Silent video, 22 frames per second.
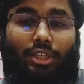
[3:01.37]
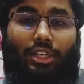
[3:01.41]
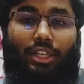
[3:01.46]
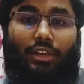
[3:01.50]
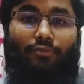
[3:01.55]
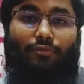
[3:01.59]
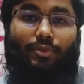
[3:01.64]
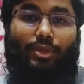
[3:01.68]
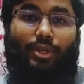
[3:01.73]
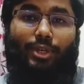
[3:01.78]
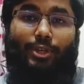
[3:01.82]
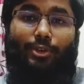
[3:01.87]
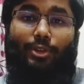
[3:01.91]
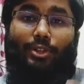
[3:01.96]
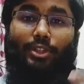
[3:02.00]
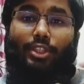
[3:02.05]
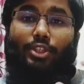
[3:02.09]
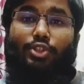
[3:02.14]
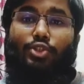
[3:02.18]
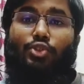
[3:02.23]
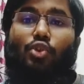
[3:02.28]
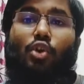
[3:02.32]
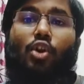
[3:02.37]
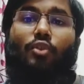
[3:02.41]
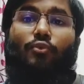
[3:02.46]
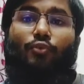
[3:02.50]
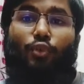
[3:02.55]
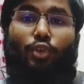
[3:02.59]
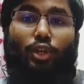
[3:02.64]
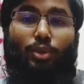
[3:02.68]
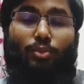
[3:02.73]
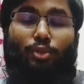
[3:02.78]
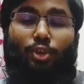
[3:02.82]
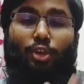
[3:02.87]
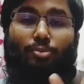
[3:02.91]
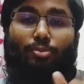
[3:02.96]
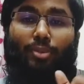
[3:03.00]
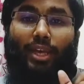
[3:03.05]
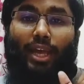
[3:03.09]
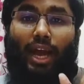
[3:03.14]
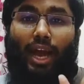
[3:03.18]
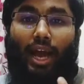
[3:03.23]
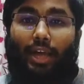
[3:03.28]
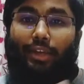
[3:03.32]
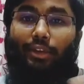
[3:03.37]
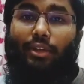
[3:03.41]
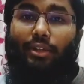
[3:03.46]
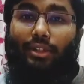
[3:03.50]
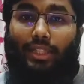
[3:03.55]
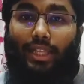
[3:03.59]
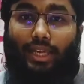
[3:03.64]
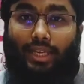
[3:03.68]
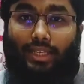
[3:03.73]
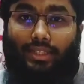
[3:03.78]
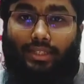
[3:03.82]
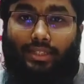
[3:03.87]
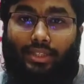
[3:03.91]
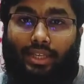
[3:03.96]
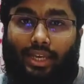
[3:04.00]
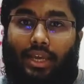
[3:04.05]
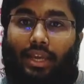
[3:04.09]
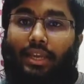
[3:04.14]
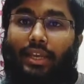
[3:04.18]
left ventricle, the stroke volume will be high or less?